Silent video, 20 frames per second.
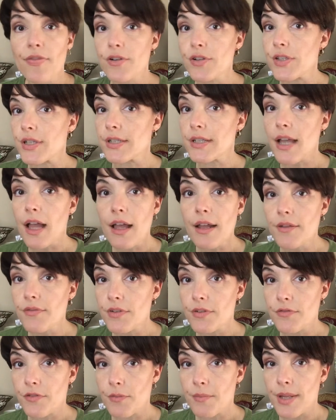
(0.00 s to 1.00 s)
There's a ton of
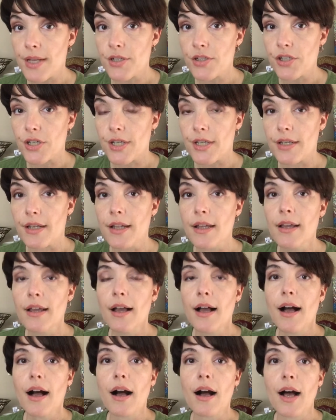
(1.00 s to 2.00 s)
information
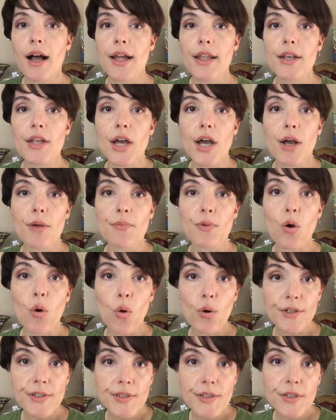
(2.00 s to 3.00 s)
on
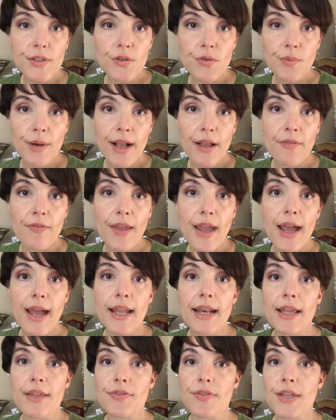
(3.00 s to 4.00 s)
courses around
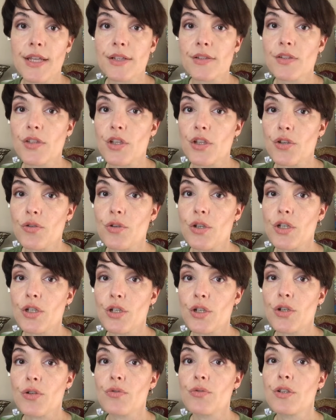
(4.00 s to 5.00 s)
that and things that you can
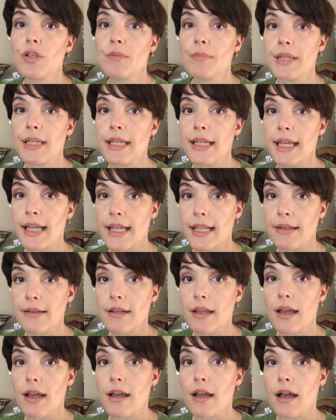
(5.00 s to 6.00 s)
do to begin